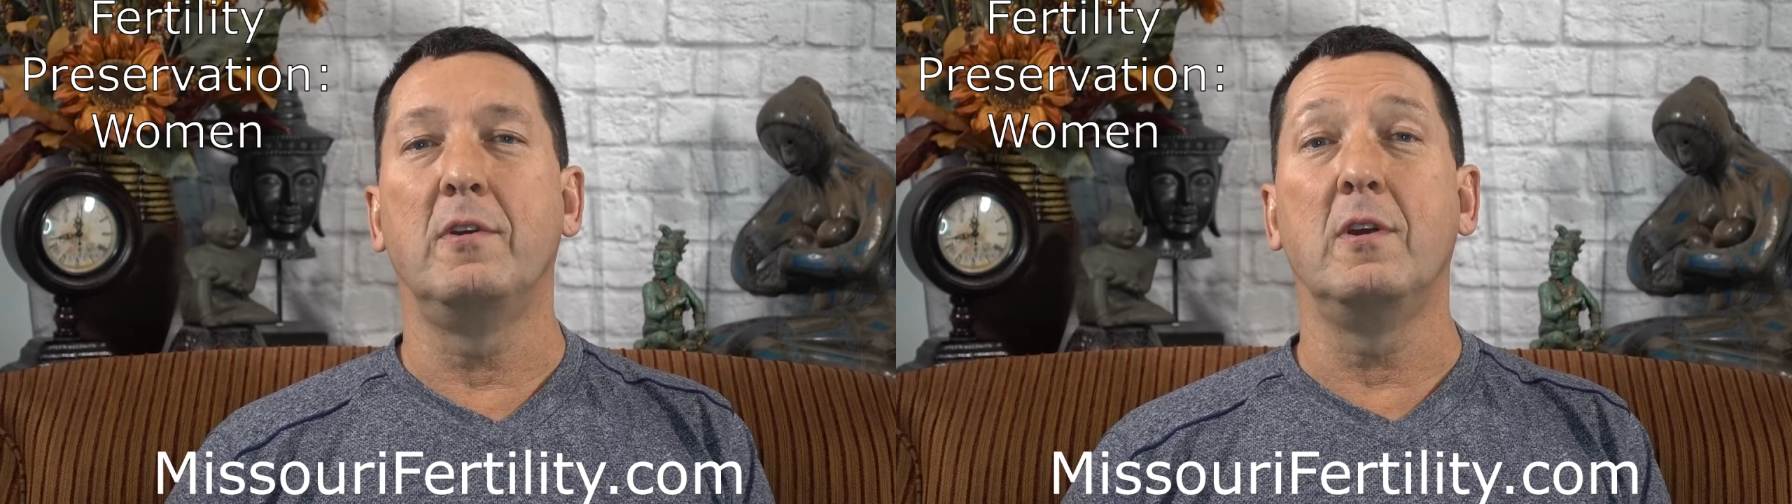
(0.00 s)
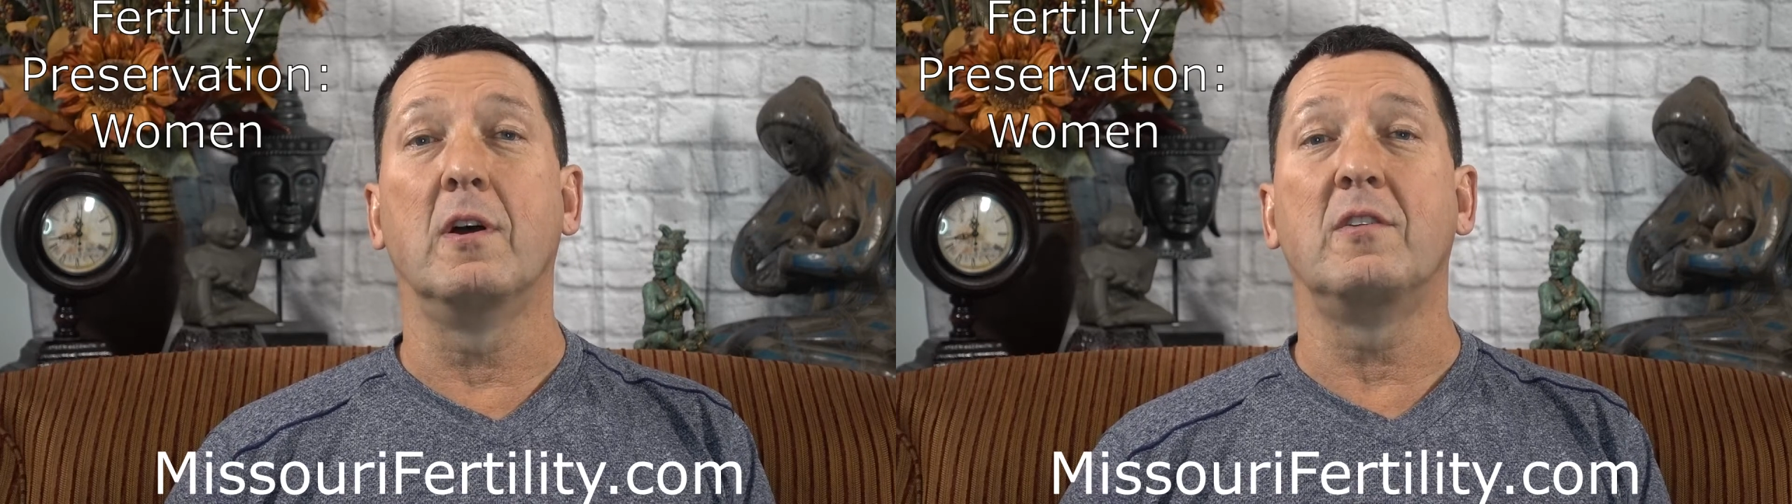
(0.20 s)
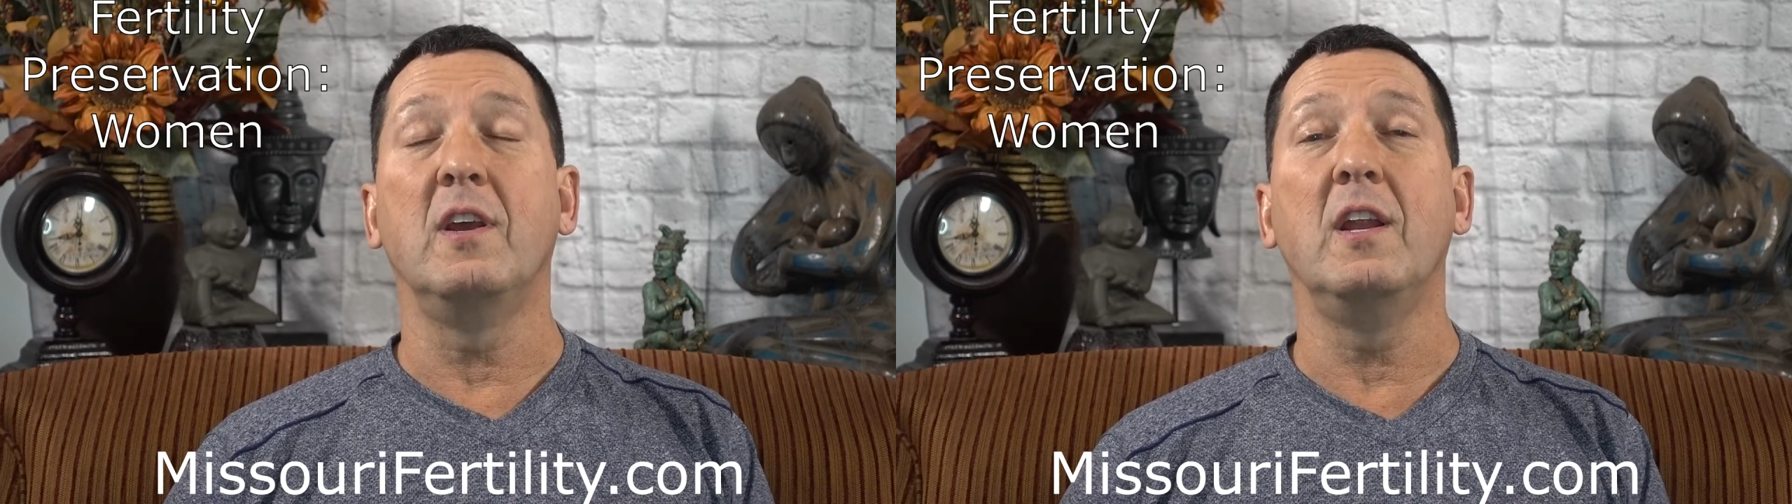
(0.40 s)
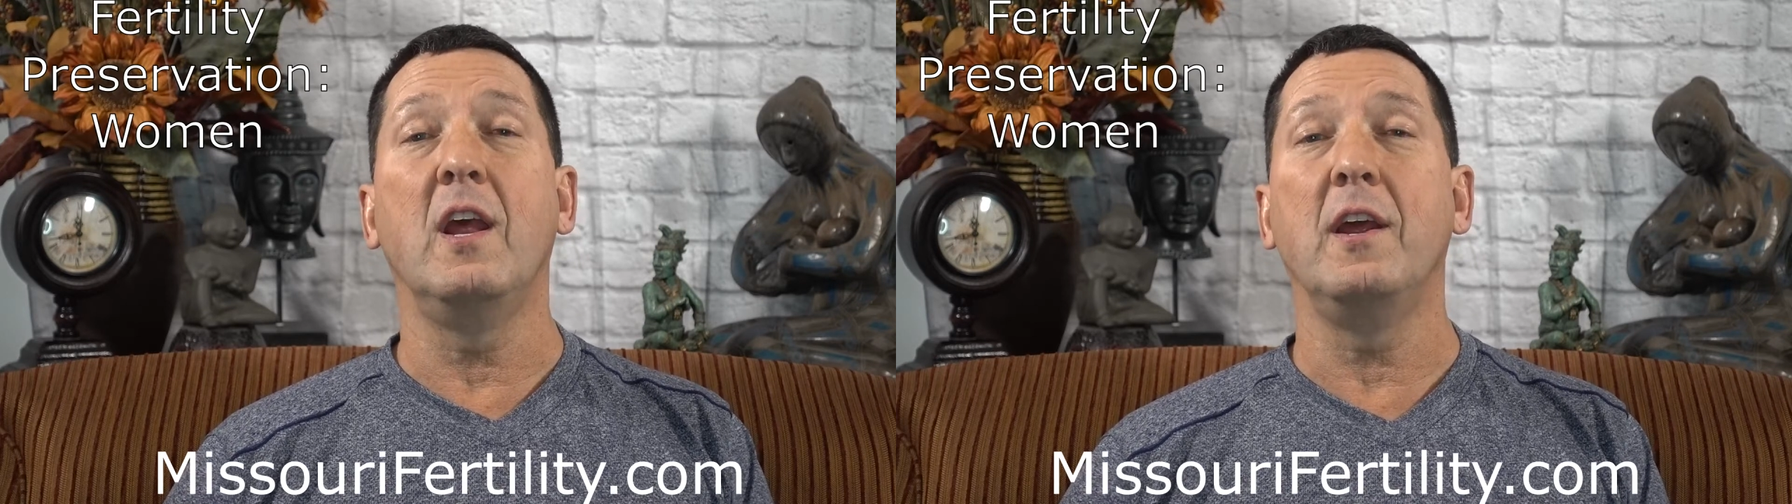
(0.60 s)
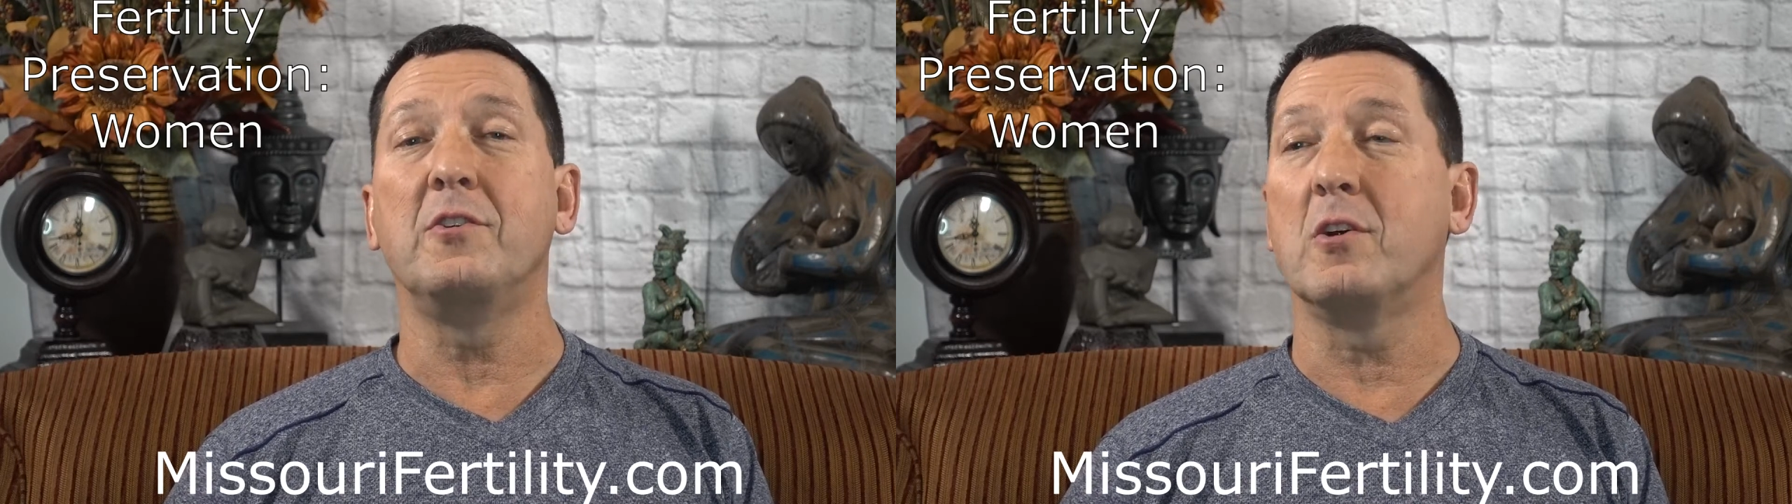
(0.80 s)
young
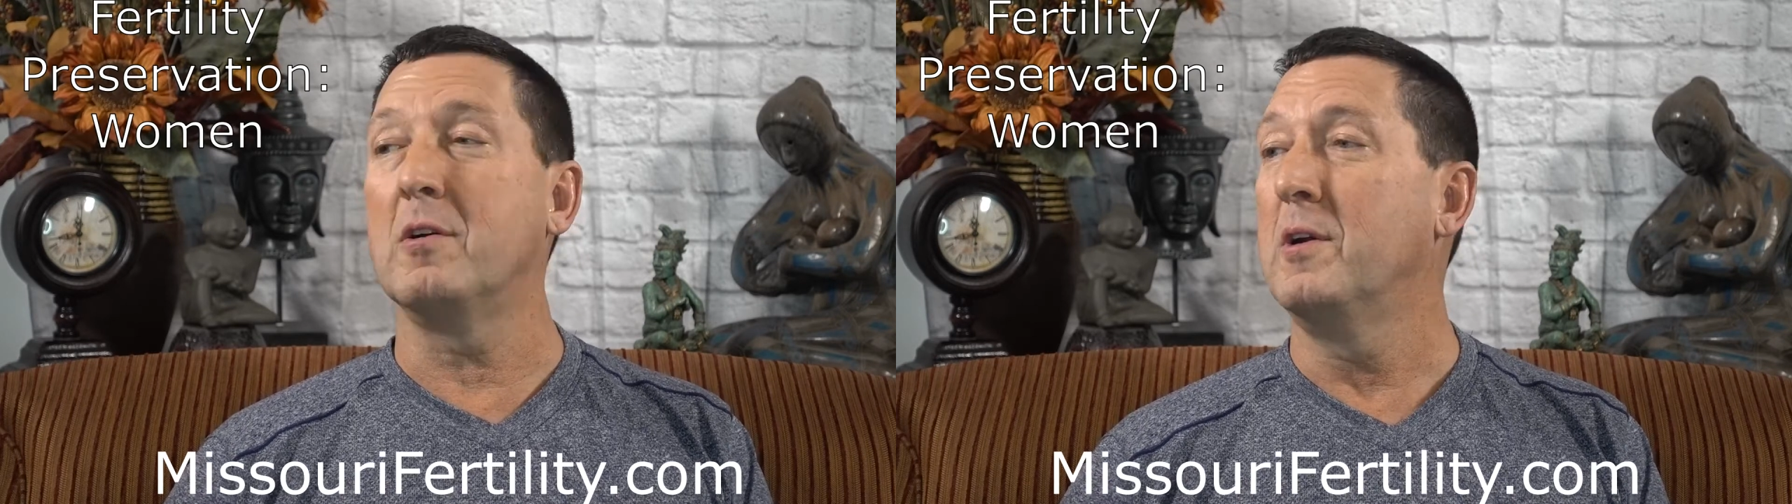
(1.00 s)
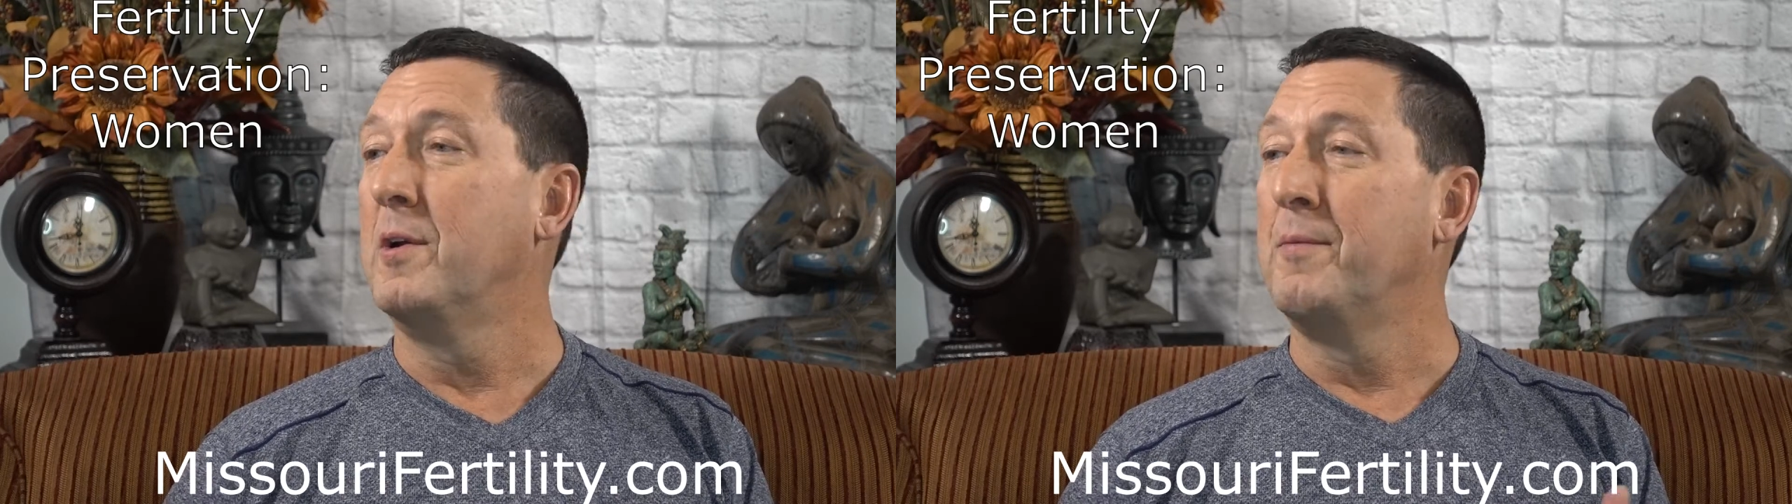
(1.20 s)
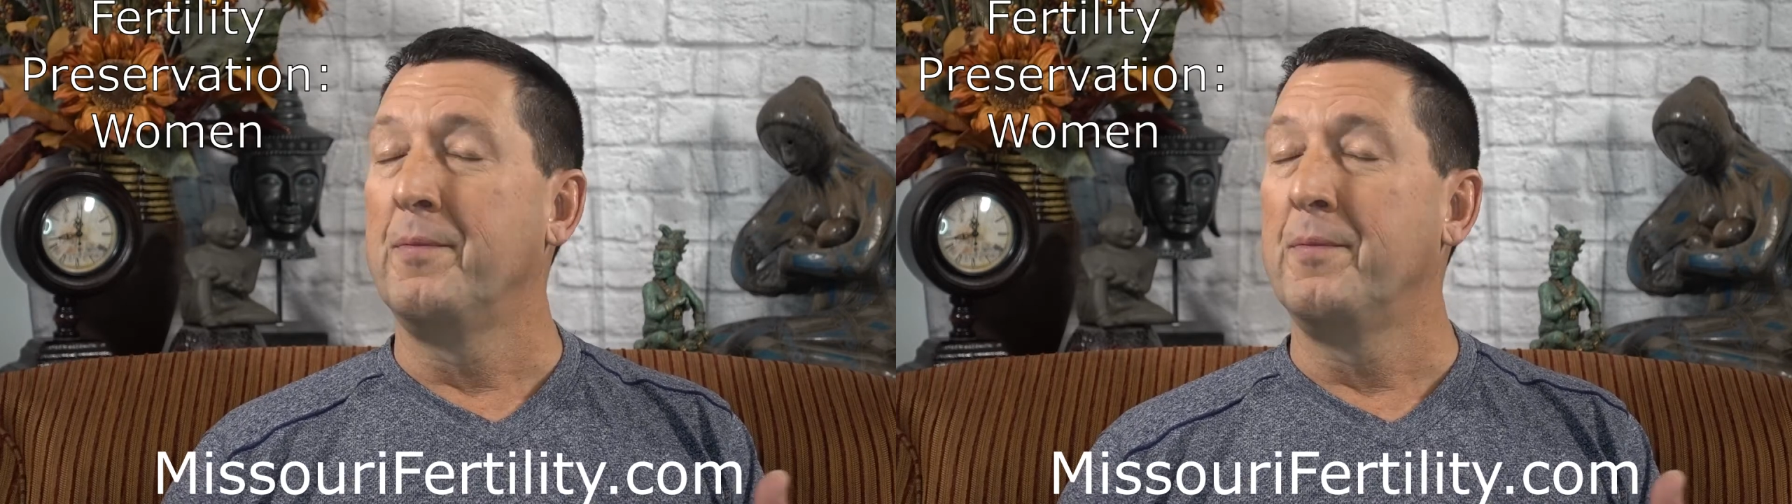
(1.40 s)
teenager,